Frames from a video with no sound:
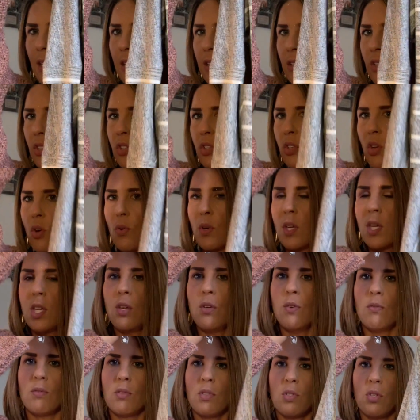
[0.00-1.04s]
So
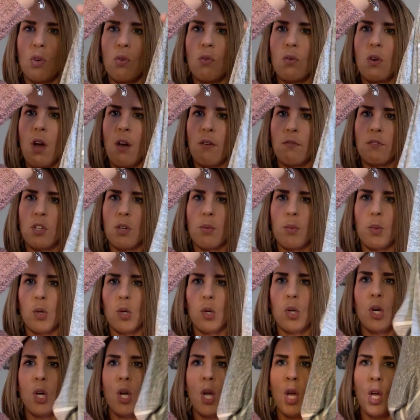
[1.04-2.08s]
cute, so
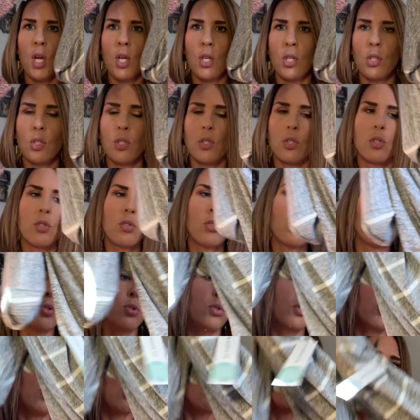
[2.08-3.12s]
comfortable,
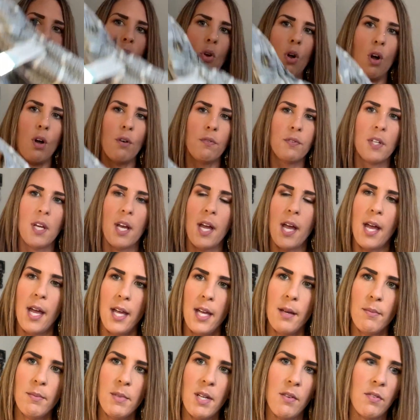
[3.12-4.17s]
so soft. I
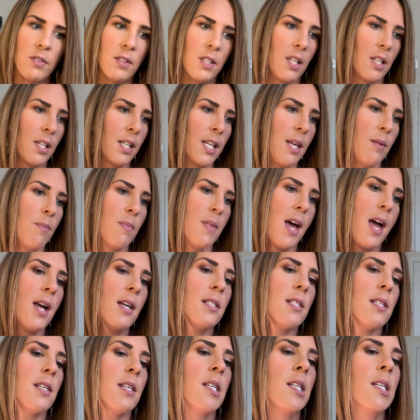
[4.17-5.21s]
am definitely gonna keep
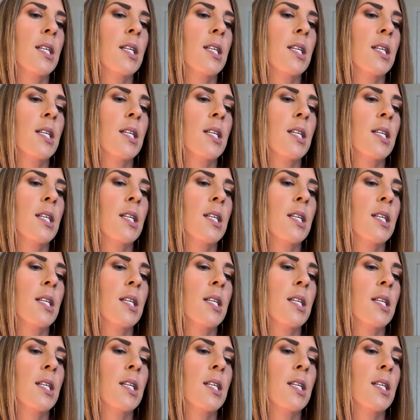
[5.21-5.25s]
that.